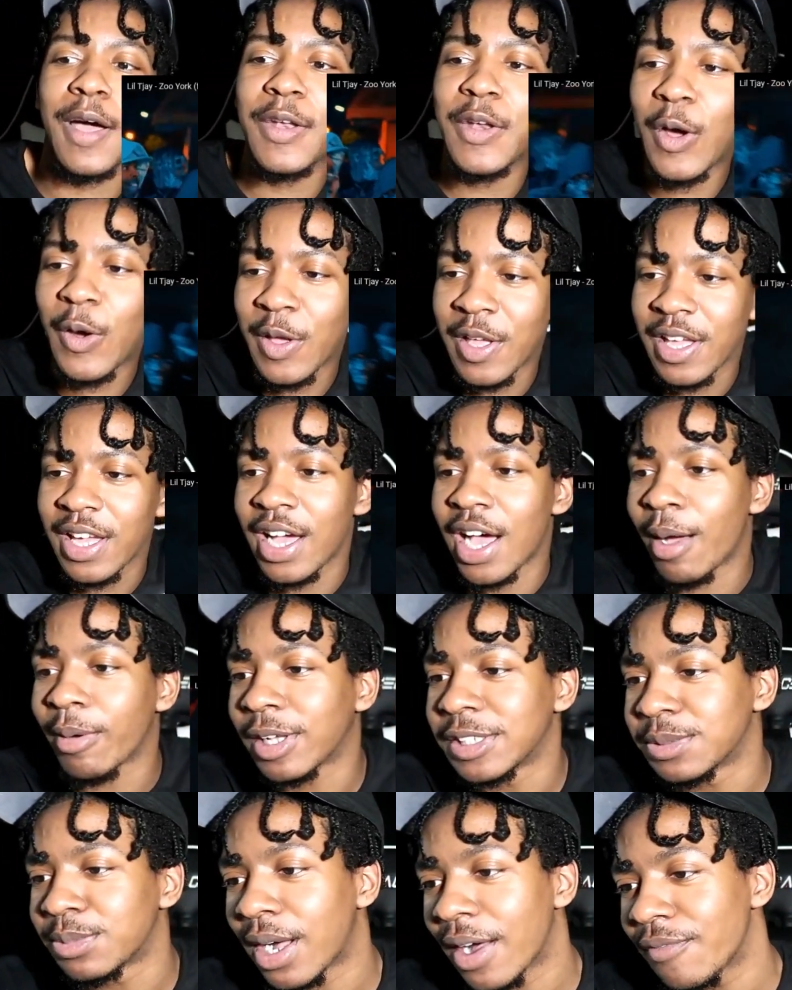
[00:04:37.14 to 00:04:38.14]
I know he out
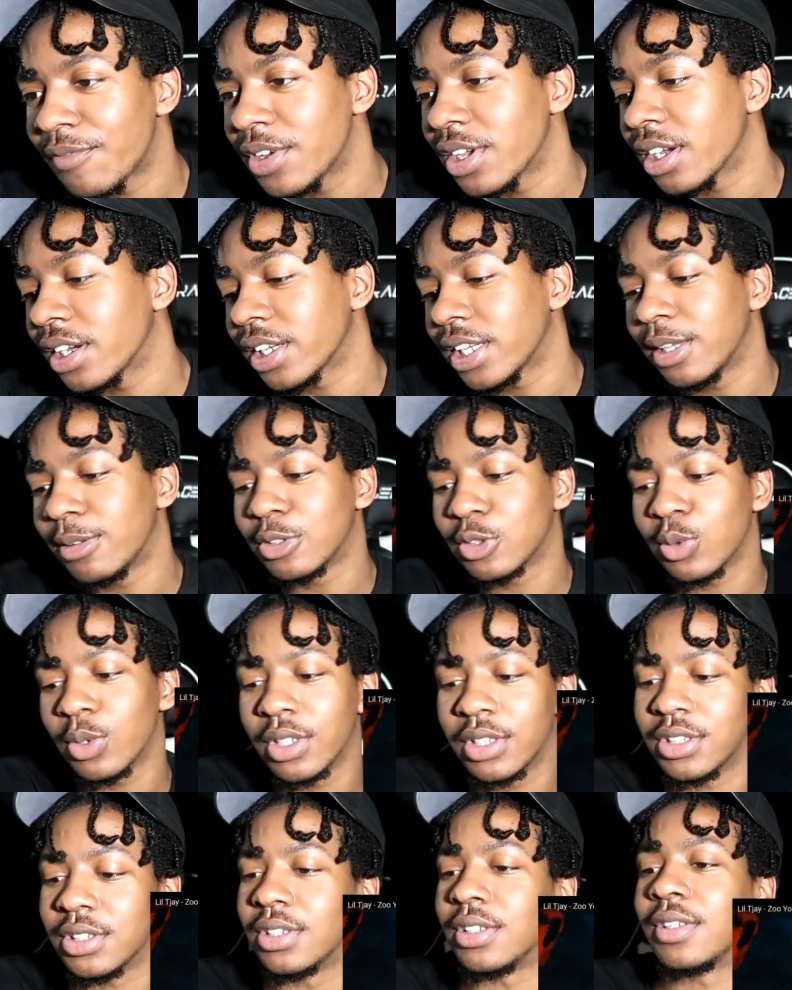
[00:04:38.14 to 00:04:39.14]
because my finger keep
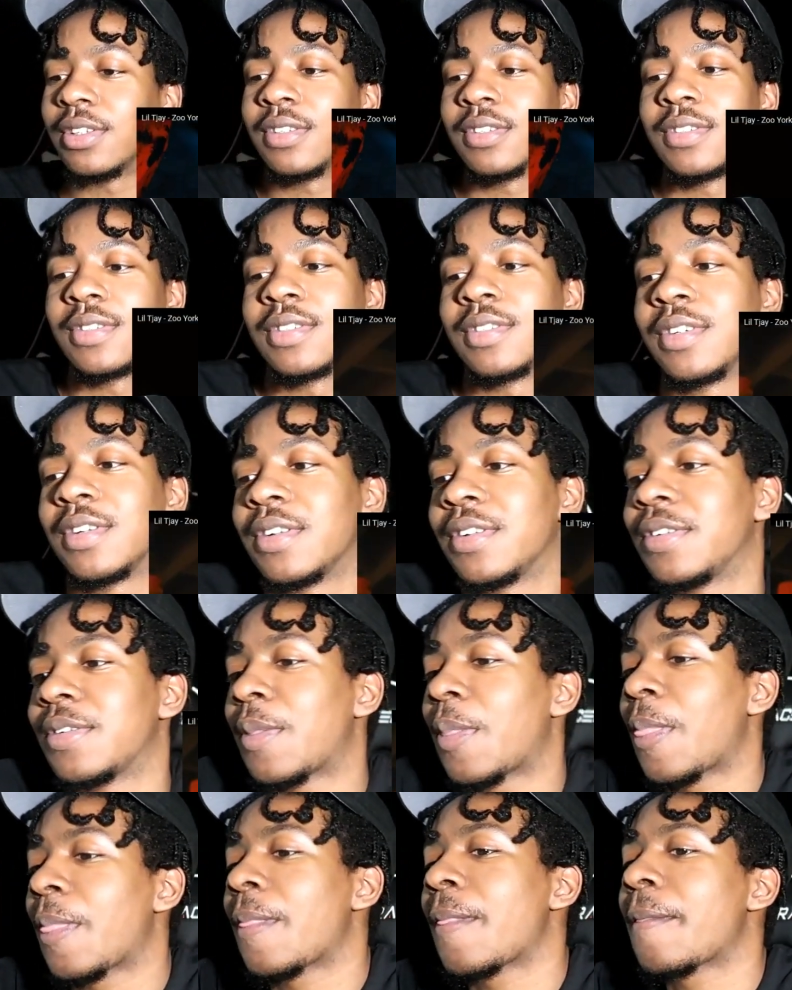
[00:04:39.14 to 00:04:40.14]
twitching. Out to
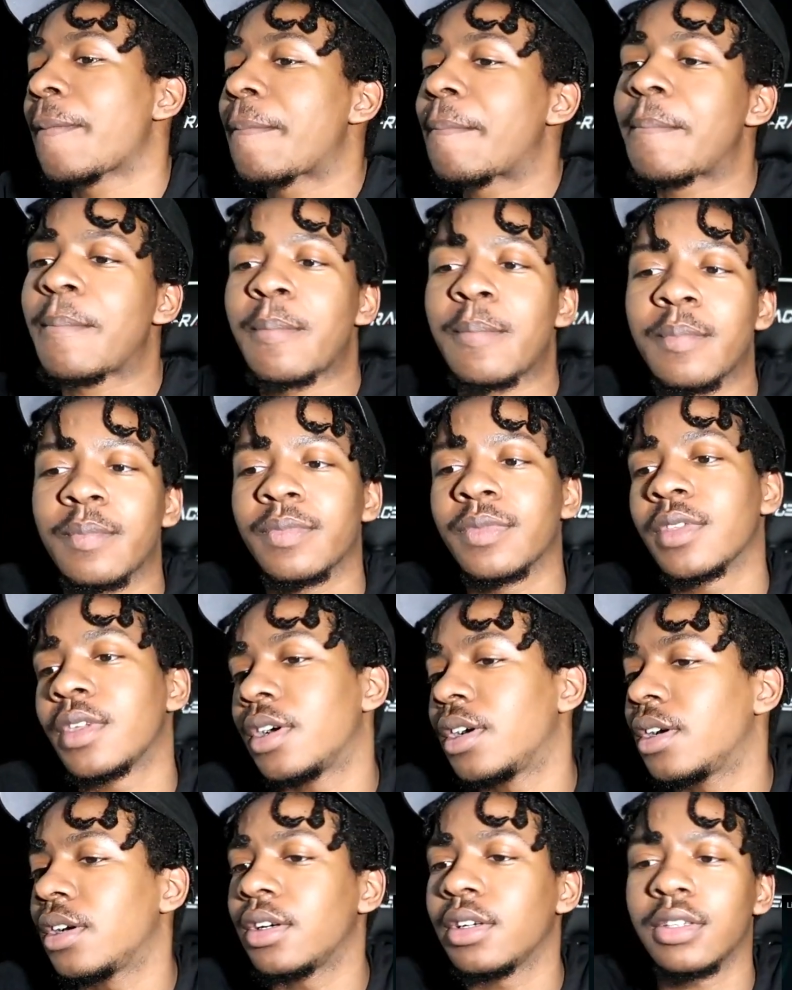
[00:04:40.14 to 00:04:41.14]
my finger keep twitching.
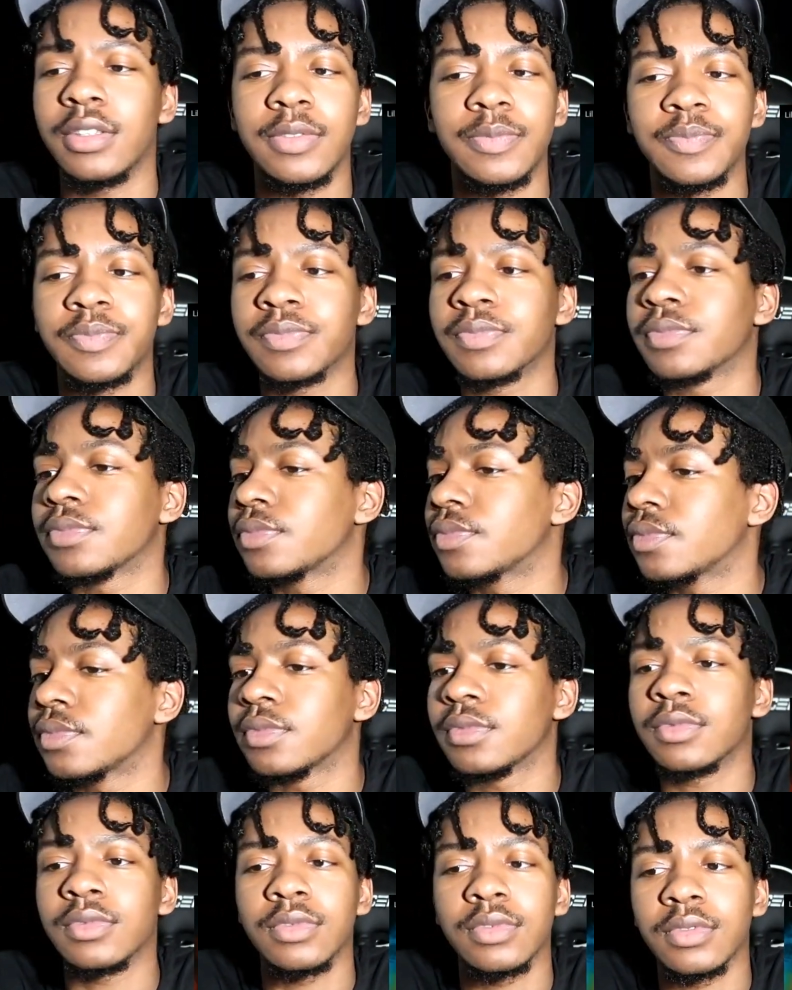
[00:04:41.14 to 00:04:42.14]

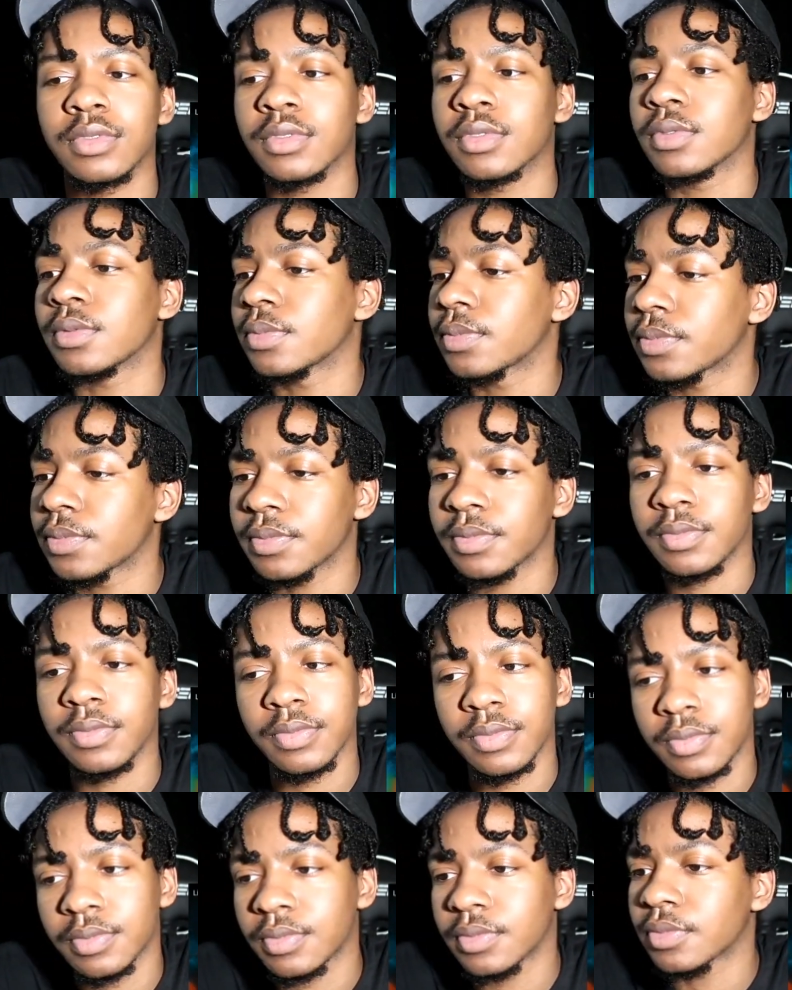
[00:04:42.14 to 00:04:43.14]
Bow, leaving
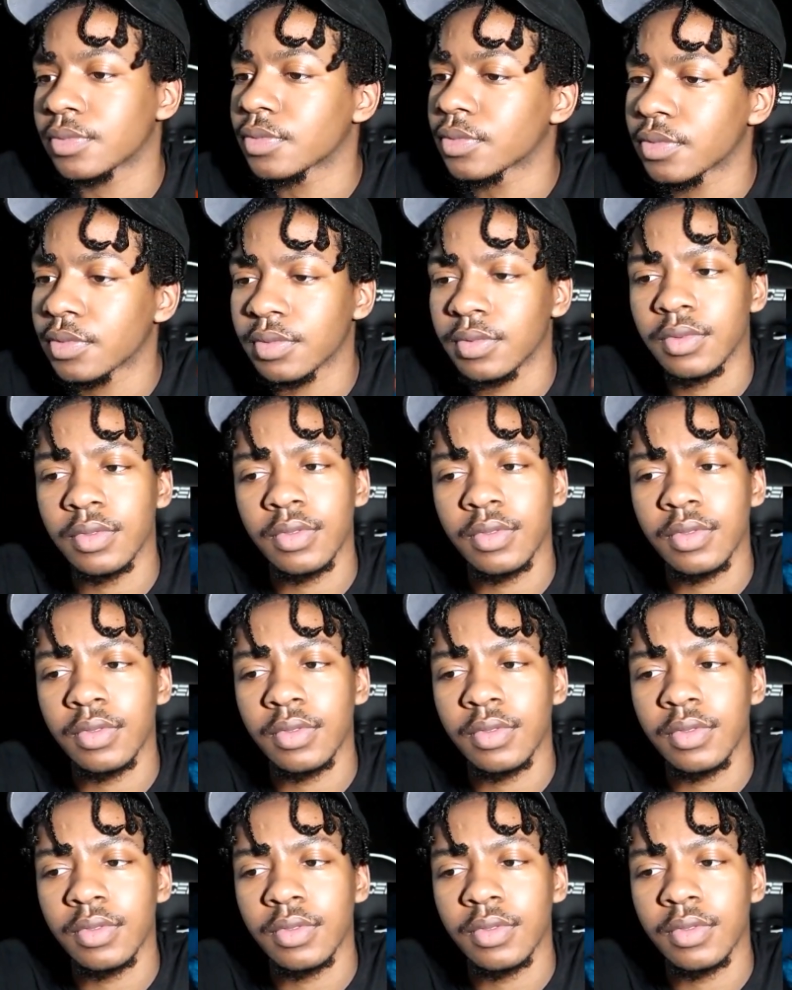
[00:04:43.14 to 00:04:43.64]
him lifted.